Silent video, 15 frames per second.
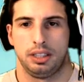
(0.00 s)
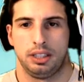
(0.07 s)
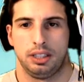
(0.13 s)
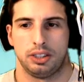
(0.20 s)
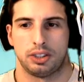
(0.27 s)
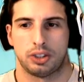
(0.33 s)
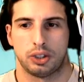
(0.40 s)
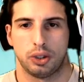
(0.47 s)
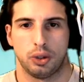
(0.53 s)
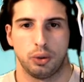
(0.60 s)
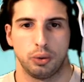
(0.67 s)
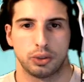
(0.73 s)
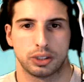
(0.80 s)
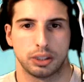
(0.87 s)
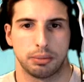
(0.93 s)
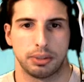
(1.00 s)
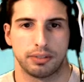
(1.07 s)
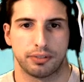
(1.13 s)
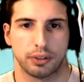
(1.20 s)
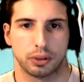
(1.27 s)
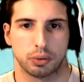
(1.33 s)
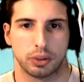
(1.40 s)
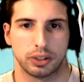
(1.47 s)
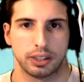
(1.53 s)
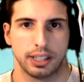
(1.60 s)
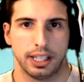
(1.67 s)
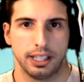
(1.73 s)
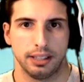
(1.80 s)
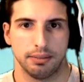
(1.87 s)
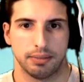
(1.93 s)
So who's gonna be the first one to
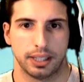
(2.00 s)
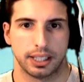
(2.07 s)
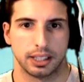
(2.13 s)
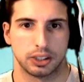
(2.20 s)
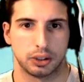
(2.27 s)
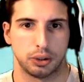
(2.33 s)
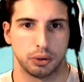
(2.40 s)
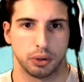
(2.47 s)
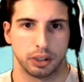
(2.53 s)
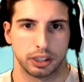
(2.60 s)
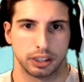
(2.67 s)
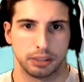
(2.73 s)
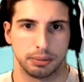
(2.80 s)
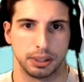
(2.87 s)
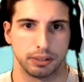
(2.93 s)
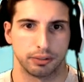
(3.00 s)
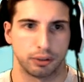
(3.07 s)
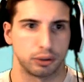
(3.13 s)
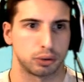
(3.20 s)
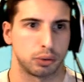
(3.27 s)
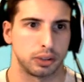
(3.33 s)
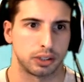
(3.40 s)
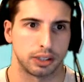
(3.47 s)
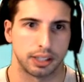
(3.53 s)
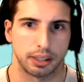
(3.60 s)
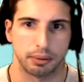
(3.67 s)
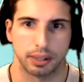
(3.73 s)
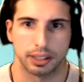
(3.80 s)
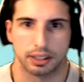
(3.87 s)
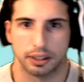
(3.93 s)
die? I guess you are gonna be the first one to die
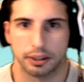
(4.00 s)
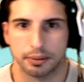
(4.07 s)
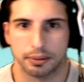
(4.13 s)
right here.